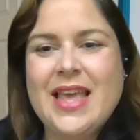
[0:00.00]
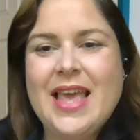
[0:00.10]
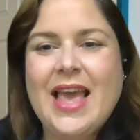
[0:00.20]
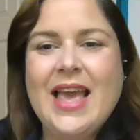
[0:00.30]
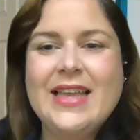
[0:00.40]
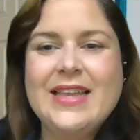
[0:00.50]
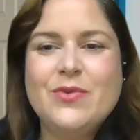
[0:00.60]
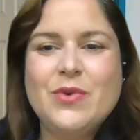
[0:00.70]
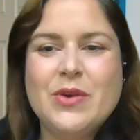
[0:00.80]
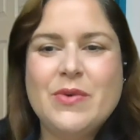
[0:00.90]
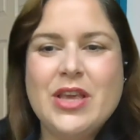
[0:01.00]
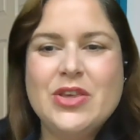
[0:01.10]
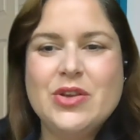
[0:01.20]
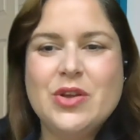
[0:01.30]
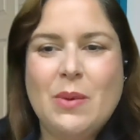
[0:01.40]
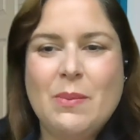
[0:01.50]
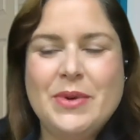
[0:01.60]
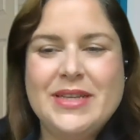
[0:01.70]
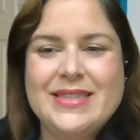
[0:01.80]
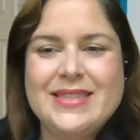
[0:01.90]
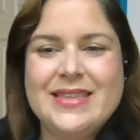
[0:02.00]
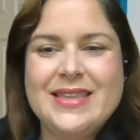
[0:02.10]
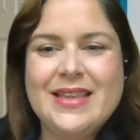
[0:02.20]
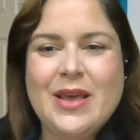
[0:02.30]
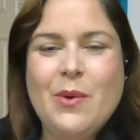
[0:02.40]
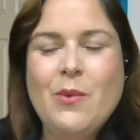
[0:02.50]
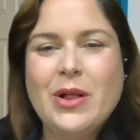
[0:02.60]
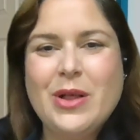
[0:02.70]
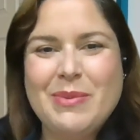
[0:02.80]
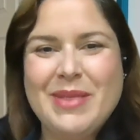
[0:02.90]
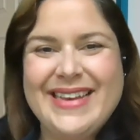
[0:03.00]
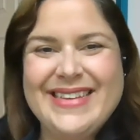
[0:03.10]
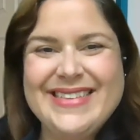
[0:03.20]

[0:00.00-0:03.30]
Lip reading: and recreation companies. Welcome, Glenn.